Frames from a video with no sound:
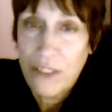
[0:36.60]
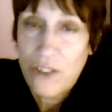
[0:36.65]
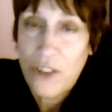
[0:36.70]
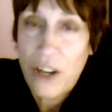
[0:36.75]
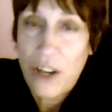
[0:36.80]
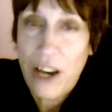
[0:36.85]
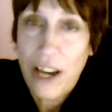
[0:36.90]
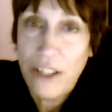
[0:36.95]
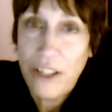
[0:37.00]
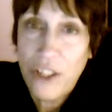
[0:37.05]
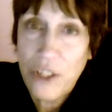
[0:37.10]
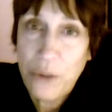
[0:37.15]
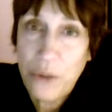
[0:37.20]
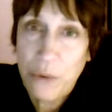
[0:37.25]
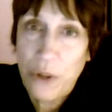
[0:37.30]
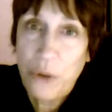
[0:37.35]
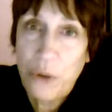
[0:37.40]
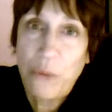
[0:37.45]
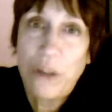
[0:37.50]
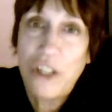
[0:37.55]
So I just
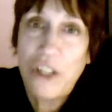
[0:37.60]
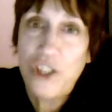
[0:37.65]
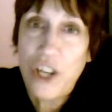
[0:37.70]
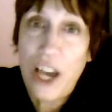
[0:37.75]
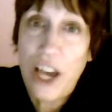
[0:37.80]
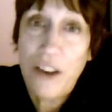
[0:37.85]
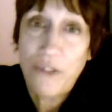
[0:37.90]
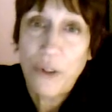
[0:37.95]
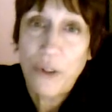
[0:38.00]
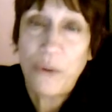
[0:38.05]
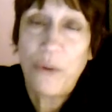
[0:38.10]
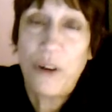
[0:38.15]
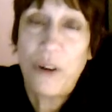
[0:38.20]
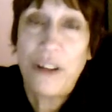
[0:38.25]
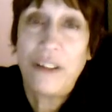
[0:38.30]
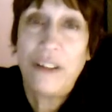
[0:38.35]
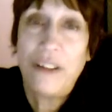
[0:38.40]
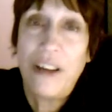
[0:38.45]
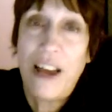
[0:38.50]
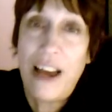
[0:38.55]
want to wish
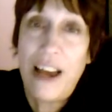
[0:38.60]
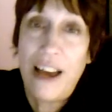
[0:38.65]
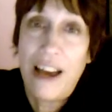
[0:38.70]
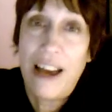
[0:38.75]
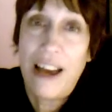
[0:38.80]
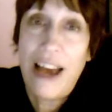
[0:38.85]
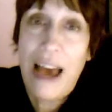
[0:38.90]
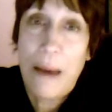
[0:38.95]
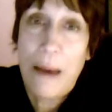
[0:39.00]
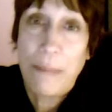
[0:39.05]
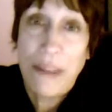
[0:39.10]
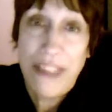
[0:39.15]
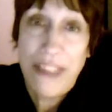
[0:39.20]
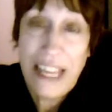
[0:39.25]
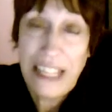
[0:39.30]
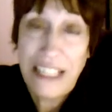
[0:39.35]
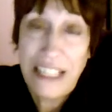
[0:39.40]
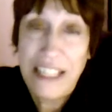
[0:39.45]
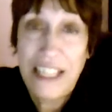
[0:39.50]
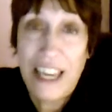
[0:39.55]
everyone a happy
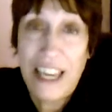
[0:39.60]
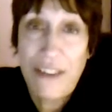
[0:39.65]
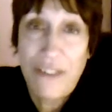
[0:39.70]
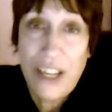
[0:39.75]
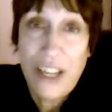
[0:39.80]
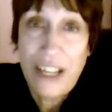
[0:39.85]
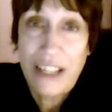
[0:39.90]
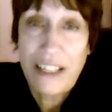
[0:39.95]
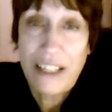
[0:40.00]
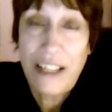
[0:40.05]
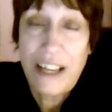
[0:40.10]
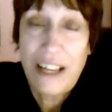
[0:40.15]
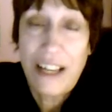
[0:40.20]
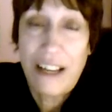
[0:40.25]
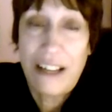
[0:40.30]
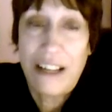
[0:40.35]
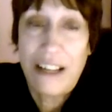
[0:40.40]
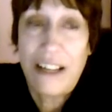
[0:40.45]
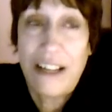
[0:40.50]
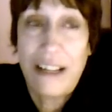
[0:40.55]
Thanksgiving.
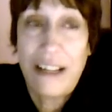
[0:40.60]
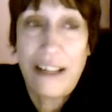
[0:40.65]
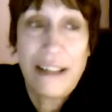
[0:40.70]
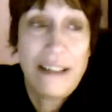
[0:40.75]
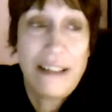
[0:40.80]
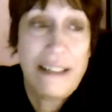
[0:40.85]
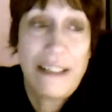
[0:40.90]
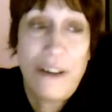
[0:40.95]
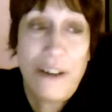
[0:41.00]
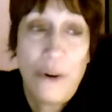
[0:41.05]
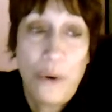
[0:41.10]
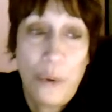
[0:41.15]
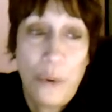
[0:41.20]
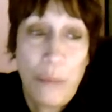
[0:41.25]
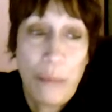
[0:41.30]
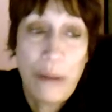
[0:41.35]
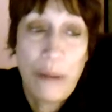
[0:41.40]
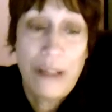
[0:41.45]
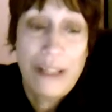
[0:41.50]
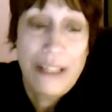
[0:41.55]
I
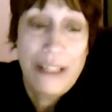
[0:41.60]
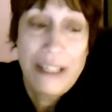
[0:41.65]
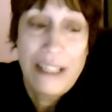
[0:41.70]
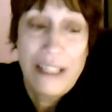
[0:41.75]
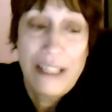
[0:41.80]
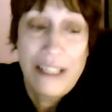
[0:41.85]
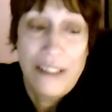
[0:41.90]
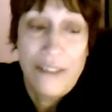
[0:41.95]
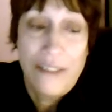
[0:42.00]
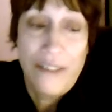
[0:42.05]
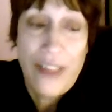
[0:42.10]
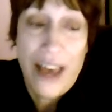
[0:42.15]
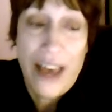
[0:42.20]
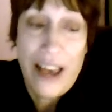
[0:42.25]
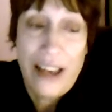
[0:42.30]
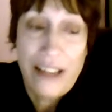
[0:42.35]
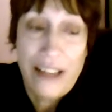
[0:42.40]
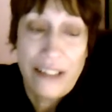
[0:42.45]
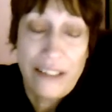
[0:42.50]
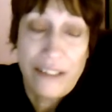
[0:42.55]
hope
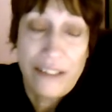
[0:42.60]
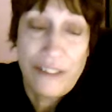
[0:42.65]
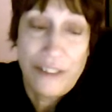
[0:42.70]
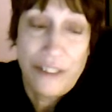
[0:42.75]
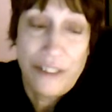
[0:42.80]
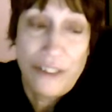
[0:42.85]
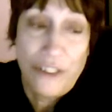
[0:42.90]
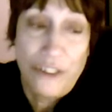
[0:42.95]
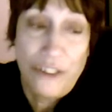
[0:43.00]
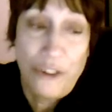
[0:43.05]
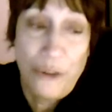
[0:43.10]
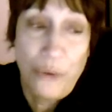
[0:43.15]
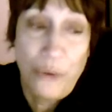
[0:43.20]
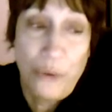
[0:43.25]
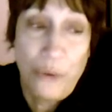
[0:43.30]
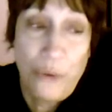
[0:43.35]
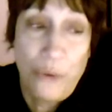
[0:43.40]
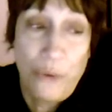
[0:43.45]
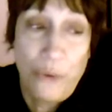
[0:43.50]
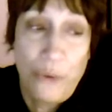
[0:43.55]
that
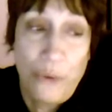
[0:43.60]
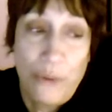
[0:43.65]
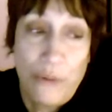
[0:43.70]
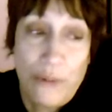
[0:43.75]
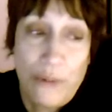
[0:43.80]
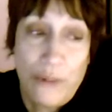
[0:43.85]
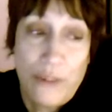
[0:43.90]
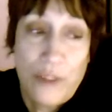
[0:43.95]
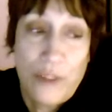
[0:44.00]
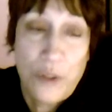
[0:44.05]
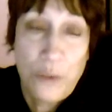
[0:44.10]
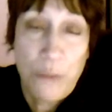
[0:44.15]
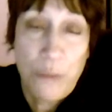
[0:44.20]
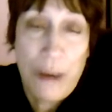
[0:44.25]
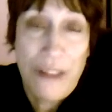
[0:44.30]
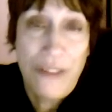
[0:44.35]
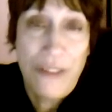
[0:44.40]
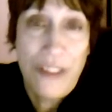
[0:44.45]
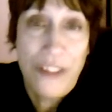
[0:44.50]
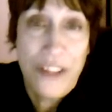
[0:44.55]
you
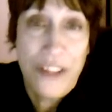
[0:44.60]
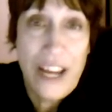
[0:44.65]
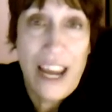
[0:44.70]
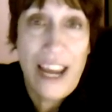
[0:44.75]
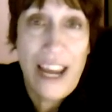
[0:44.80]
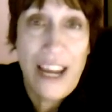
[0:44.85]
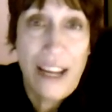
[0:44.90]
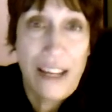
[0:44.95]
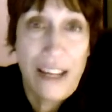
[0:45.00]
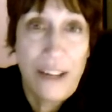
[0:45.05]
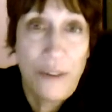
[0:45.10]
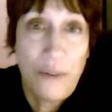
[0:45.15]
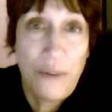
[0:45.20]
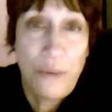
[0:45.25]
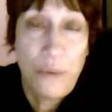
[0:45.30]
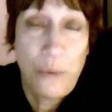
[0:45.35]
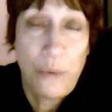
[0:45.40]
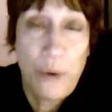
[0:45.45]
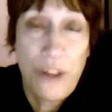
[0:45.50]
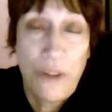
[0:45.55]
spend the day
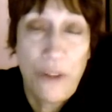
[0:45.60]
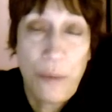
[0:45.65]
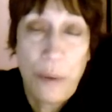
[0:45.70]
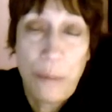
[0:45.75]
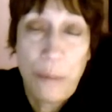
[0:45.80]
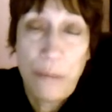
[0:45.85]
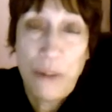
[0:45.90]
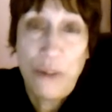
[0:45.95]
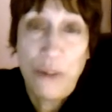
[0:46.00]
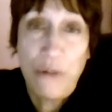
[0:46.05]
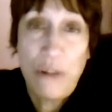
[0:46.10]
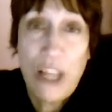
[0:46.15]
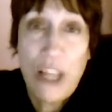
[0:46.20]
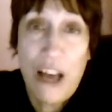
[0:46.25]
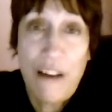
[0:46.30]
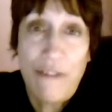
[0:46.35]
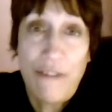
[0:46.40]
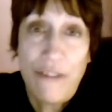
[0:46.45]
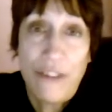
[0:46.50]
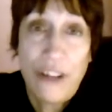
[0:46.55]
with people you
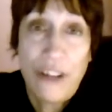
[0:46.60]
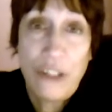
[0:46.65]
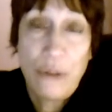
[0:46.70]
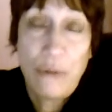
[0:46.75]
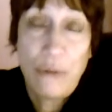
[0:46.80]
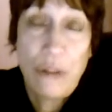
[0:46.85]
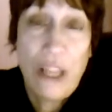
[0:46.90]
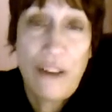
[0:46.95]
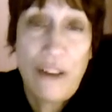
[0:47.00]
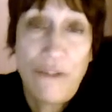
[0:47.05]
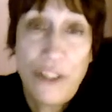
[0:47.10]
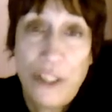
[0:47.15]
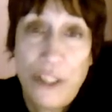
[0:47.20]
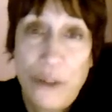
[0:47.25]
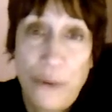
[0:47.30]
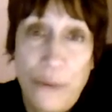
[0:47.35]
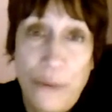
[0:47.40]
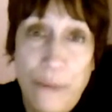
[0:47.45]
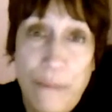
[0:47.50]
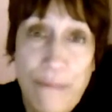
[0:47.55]
love and who love
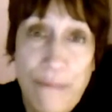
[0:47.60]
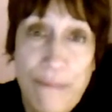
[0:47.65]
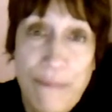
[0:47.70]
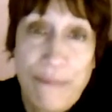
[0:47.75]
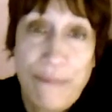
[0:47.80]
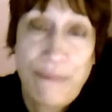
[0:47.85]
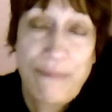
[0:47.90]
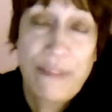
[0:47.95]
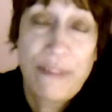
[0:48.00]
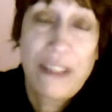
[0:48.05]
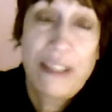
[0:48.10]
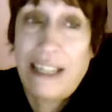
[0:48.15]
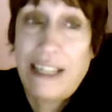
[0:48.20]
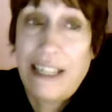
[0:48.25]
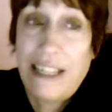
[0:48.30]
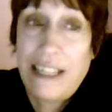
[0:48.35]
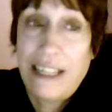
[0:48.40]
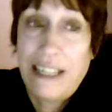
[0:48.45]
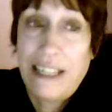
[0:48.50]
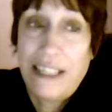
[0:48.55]
you.
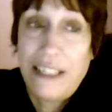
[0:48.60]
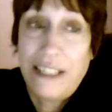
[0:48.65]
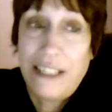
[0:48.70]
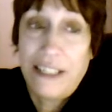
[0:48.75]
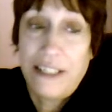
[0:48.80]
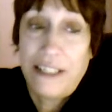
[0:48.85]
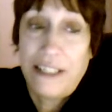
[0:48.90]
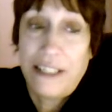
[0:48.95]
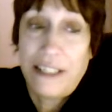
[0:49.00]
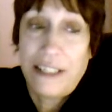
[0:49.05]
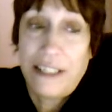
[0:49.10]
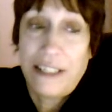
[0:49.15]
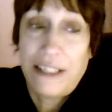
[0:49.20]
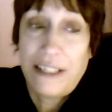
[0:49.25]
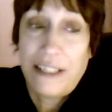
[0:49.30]
And